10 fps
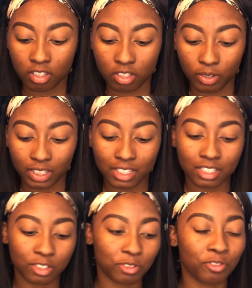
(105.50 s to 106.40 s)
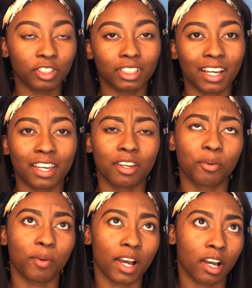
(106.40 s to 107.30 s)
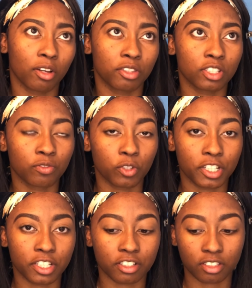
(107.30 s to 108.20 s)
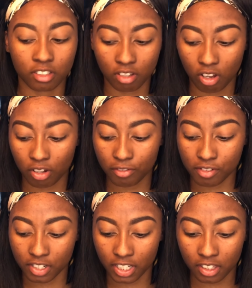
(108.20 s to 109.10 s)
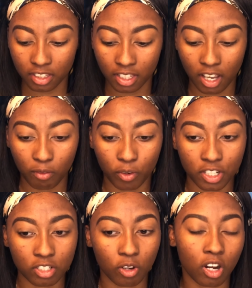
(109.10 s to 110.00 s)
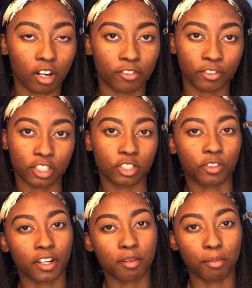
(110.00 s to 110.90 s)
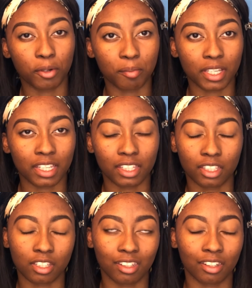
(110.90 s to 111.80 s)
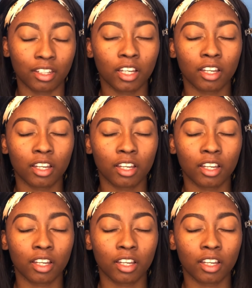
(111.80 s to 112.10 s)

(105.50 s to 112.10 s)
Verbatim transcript: so at least you feel like wow this four years is all for nothing i've worked so hard for this great moment and then